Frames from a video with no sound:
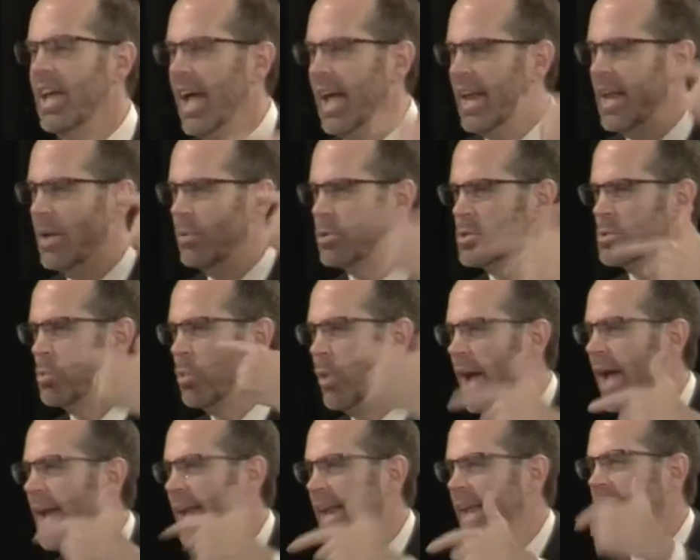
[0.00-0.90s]
and he was
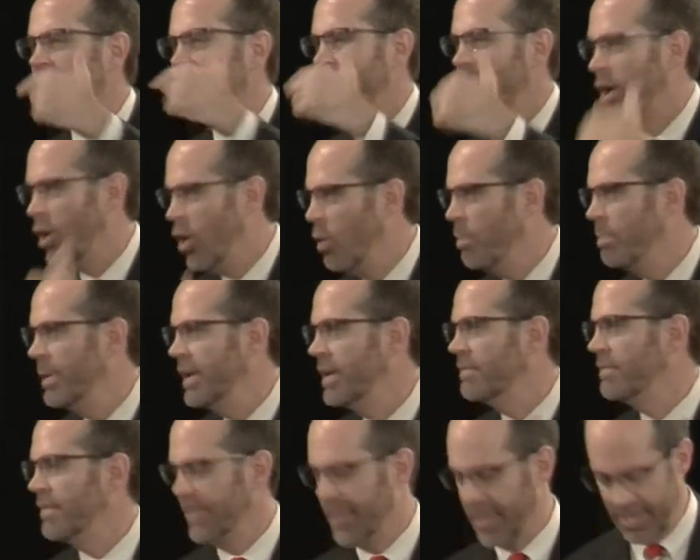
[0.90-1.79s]
waiting and
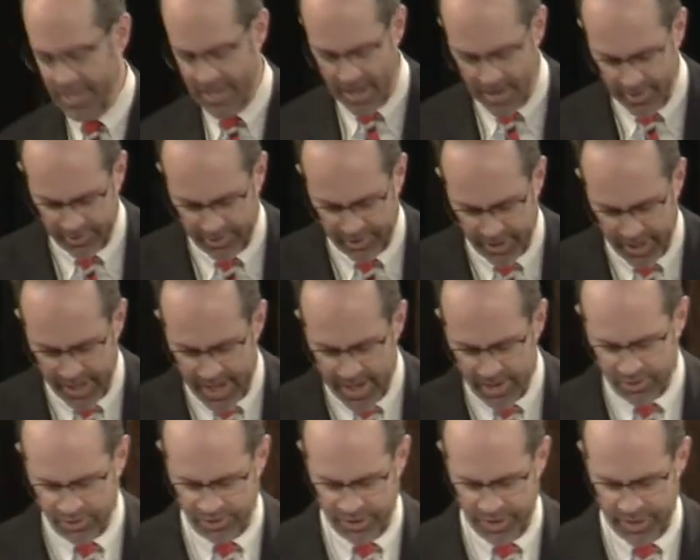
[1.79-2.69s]
hoping for the
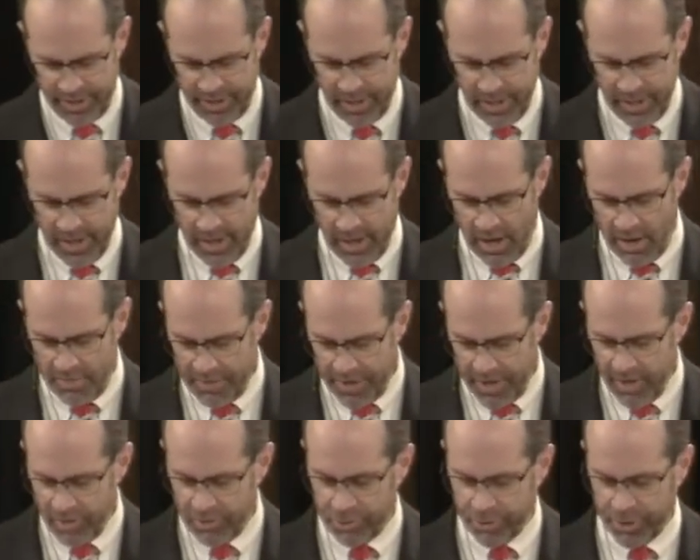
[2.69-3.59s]
consolation
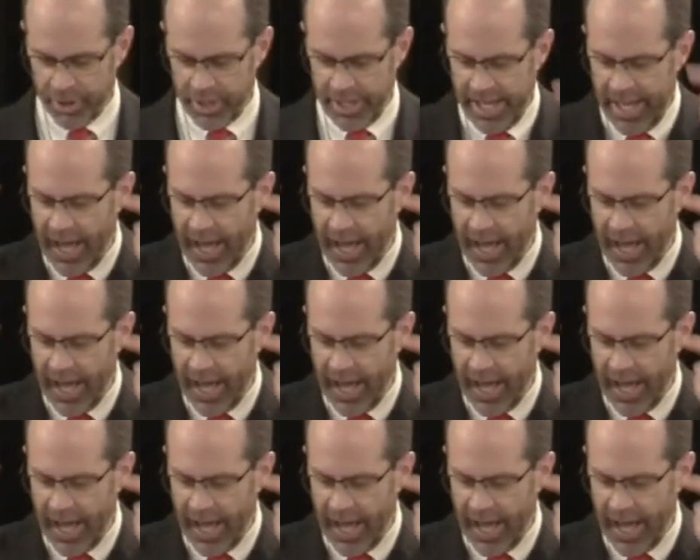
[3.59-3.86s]
of Israel.